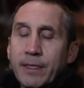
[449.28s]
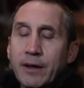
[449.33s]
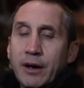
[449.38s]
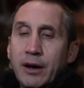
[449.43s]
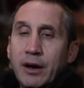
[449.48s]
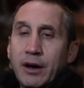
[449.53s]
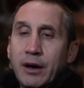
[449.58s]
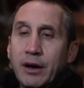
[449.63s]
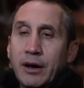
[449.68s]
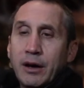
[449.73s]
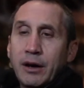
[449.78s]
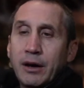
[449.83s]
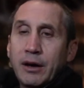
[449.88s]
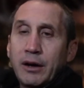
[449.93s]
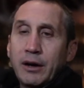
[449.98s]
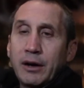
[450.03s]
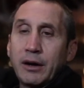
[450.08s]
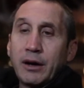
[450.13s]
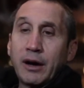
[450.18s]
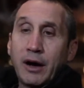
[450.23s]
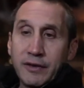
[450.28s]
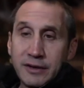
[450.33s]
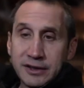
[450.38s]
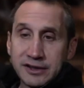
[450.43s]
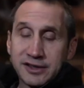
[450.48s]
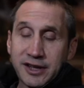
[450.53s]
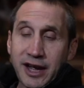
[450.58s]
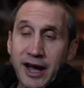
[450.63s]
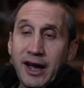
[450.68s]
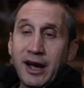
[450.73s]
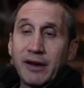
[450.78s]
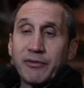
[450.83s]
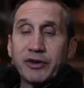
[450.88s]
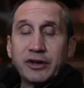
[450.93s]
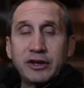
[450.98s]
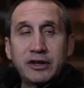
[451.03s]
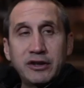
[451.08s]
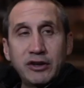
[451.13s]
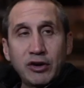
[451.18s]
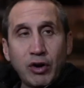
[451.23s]
on the staff
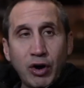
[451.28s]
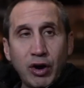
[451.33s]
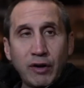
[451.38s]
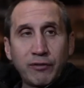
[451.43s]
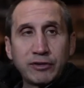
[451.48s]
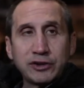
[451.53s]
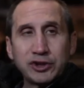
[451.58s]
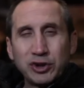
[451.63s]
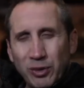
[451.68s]
and in the office.